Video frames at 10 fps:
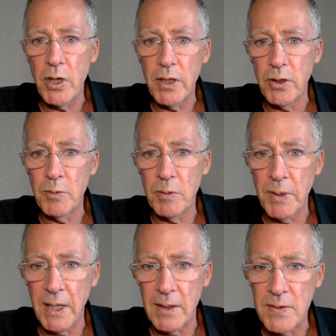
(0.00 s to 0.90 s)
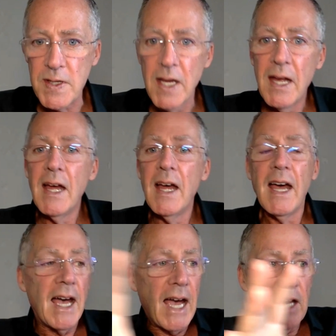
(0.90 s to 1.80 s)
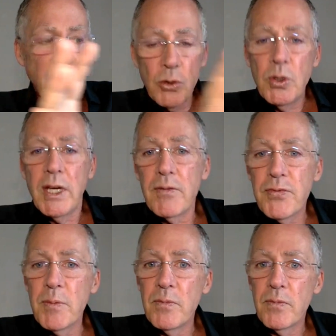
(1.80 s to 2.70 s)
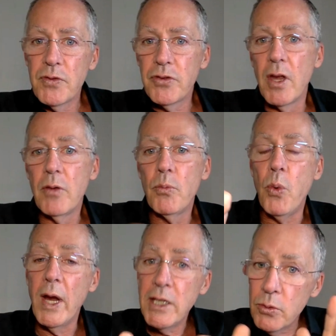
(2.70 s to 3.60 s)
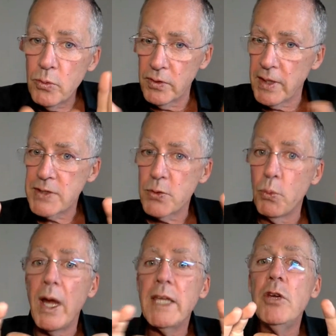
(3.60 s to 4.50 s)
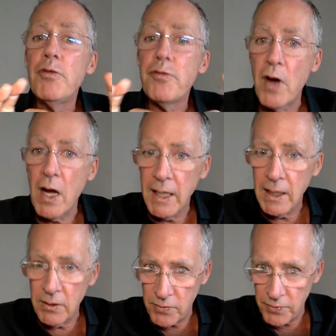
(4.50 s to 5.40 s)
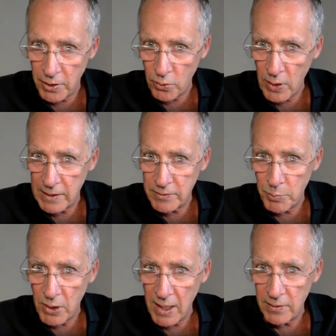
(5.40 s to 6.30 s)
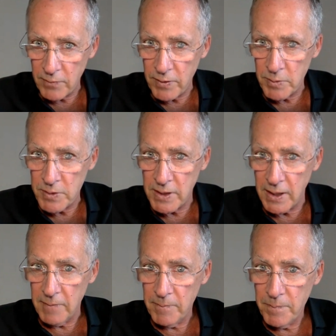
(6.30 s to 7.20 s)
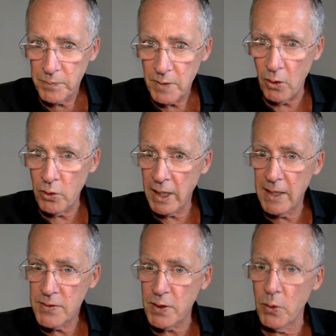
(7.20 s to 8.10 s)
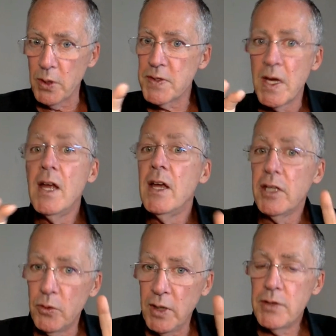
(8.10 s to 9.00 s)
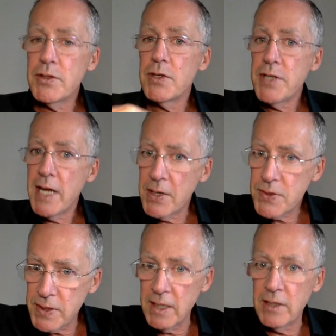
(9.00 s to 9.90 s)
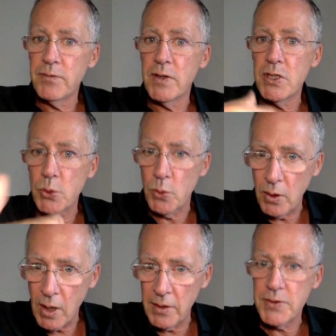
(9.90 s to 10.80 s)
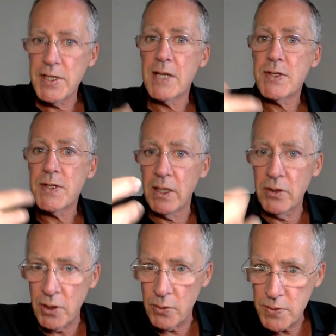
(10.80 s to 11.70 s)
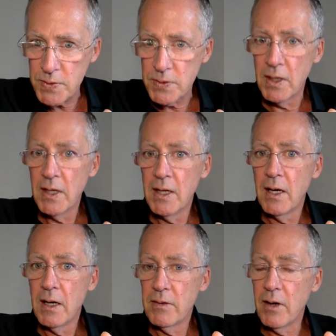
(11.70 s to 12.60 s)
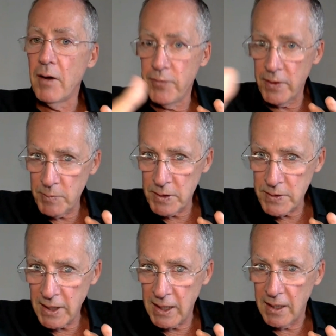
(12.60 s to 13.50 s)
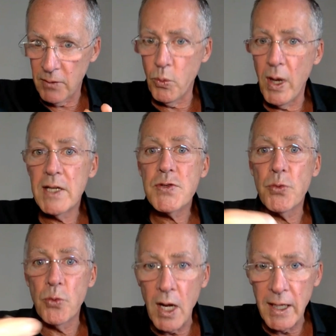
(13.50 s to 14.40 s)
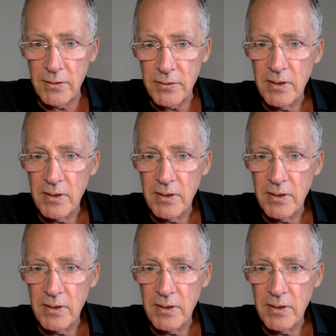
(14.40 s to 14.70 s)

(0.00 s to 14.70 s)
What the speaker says: human beings. And you give them, that's when you find the correct brand of vitamin D. Okay, so you need to test an individual on a testing dose of vitamin D. When it's right,